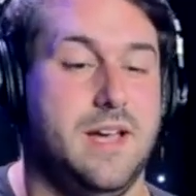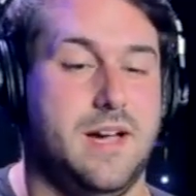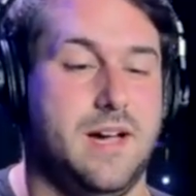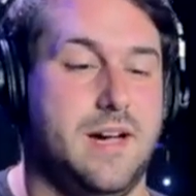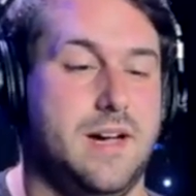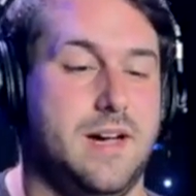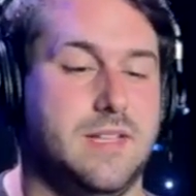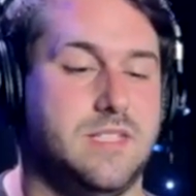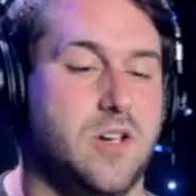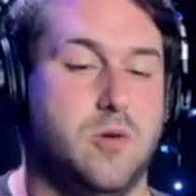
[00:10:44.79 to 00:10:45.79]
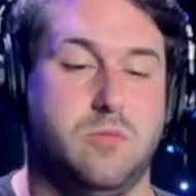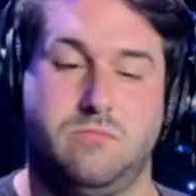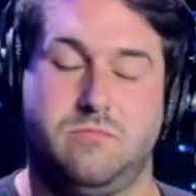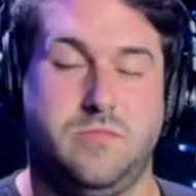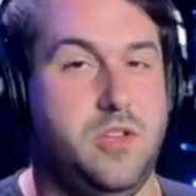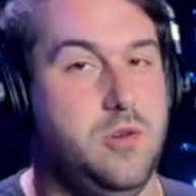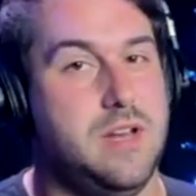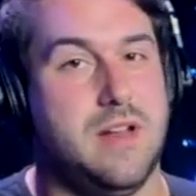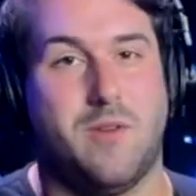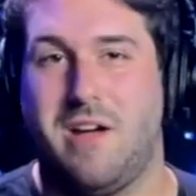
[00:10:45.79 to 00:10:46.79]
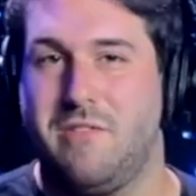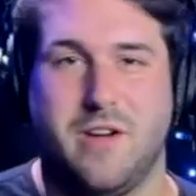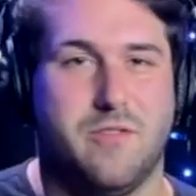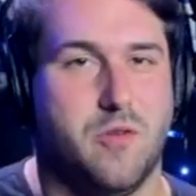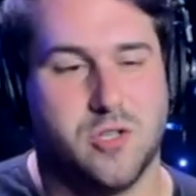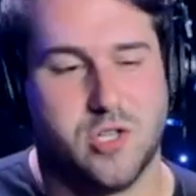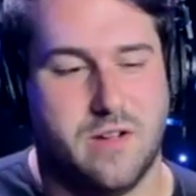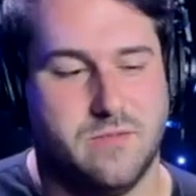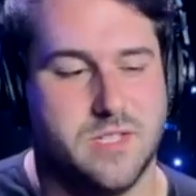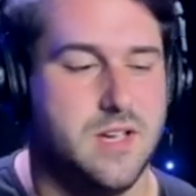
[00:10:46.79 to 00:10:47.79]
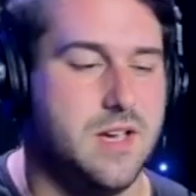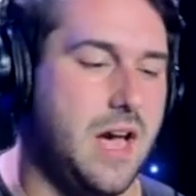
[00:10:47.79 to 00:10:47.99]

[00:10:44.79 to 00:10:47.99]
And so you can never have enough overdrives.